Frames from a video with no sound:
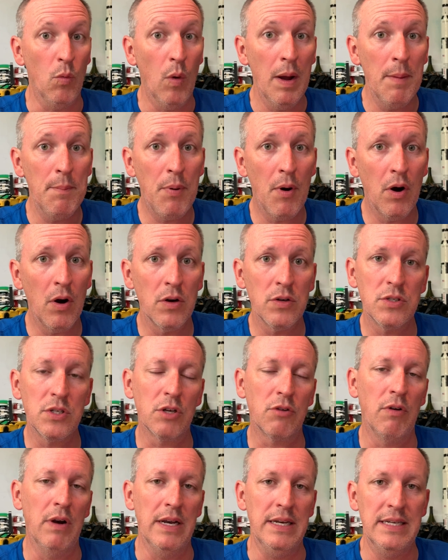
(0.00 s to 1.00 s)
web parts to
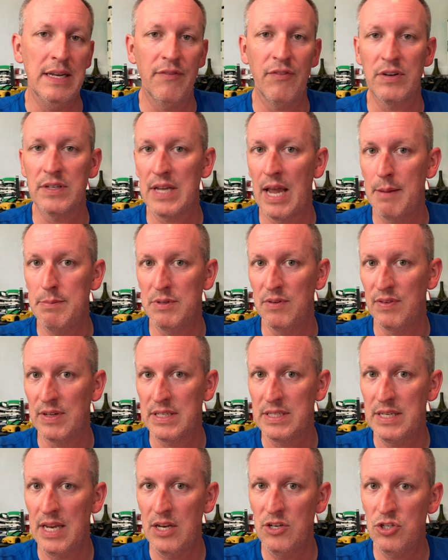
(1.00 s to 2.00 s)
creating different types of
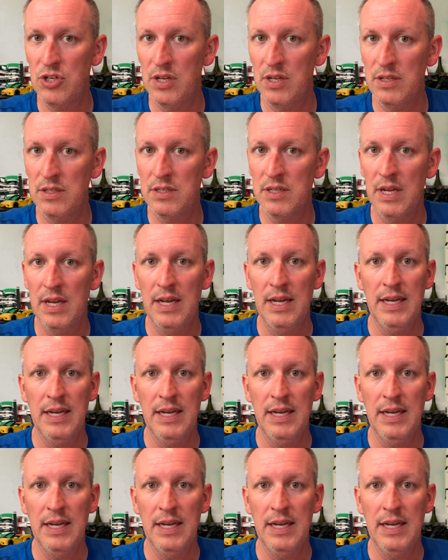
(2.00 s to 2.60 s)
extensions,